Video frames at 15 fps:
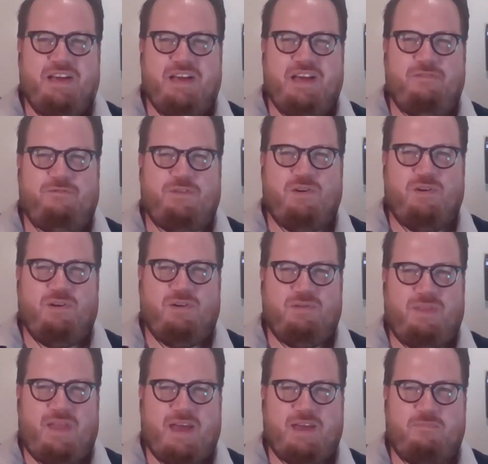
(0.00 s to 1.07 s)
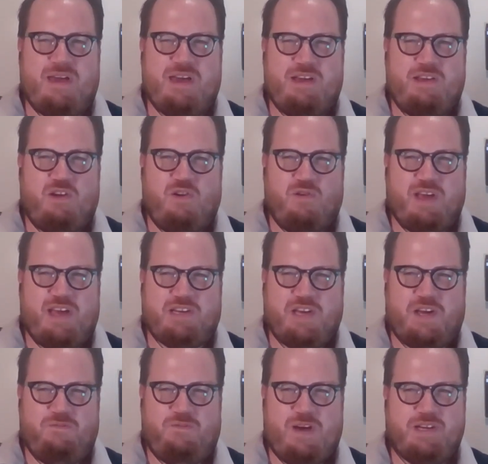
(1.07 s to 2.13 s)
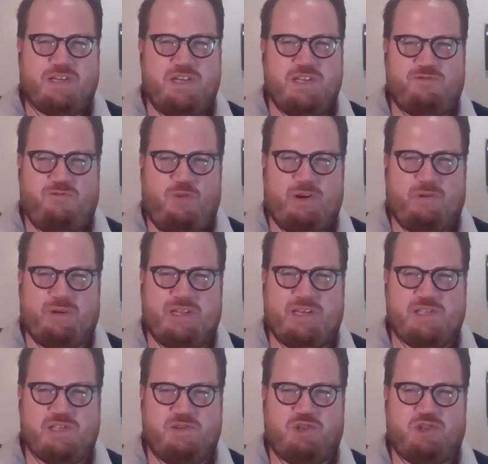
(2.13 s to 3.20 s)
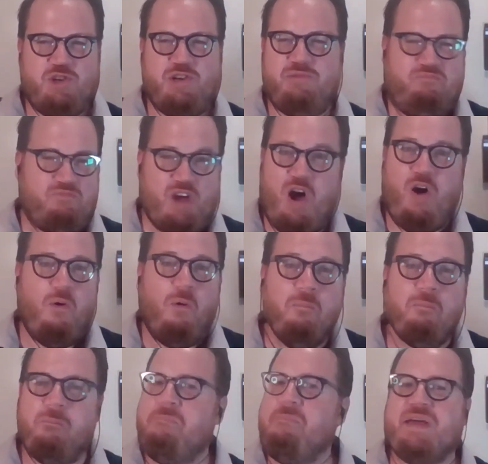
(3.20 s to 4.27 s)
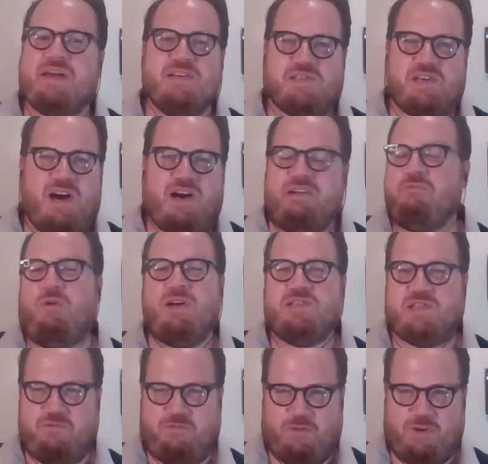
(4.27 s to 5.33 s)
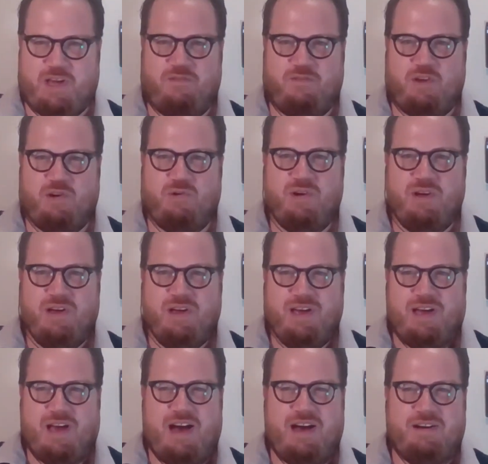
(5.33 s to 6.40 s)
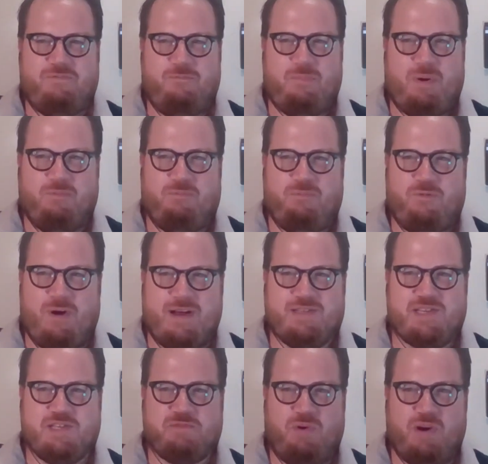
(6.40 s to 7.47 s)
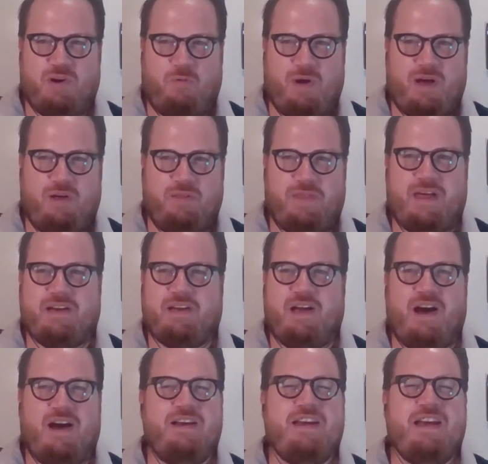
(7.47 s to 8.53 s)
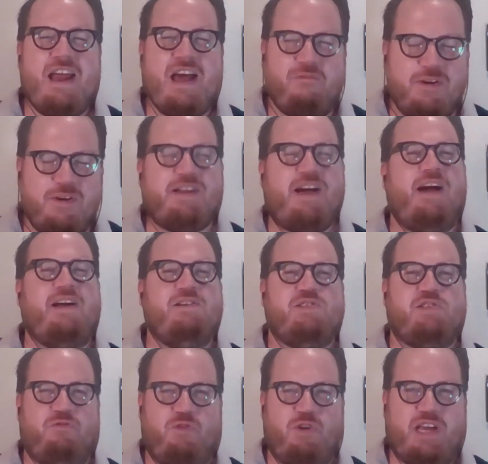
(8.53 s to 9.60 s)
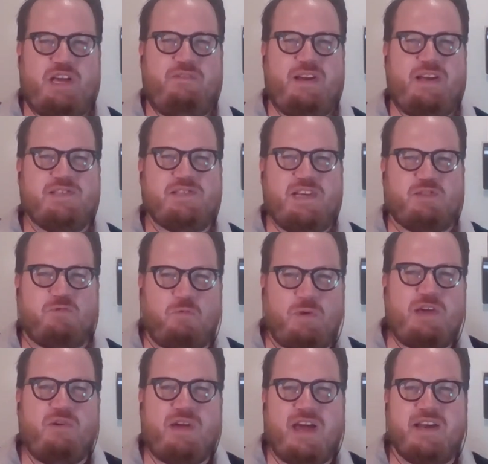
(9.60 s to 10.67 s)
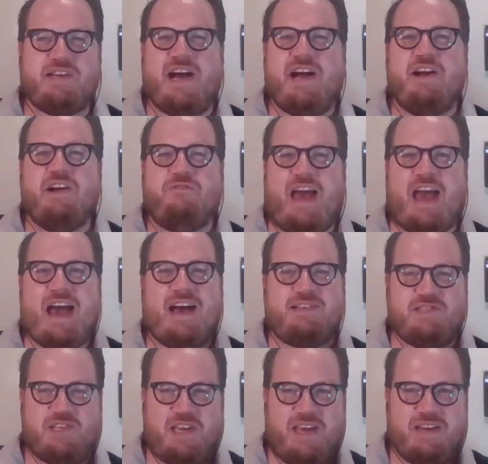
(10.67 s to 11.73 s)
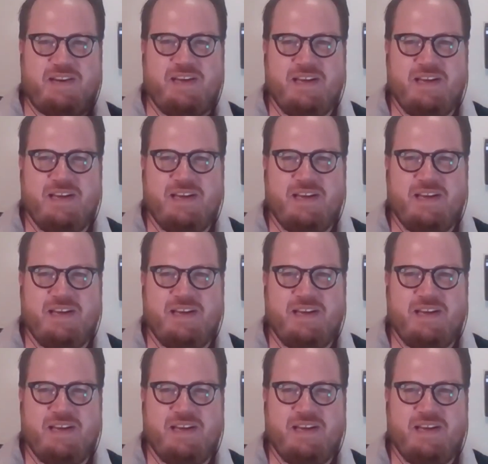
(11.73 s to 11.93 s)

If you're like me and you don't get to confession as frequently as you should, go, because God wants to forgive you. Pope Francis put it well that God never tires of forgiving us. It's we who get tired of asking.